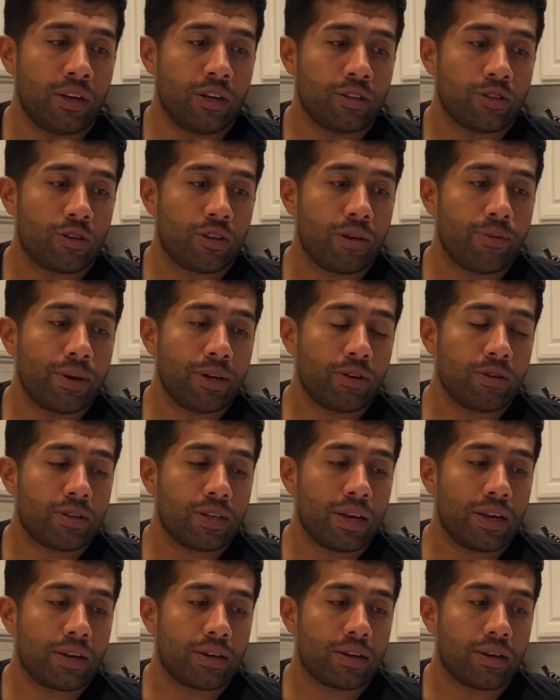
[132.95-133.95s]
So they make you
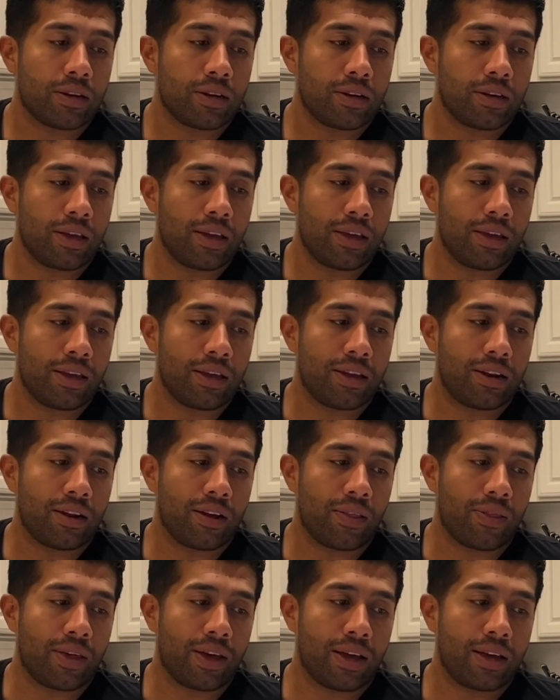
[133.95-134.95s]
take a hit
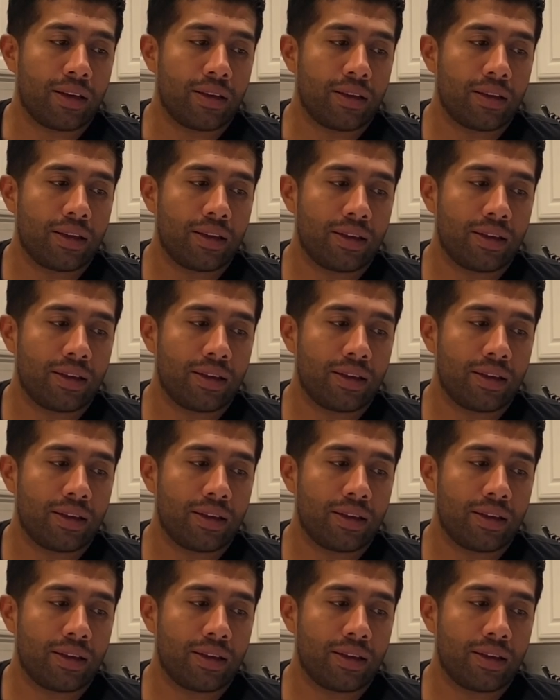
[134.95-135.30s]
on that,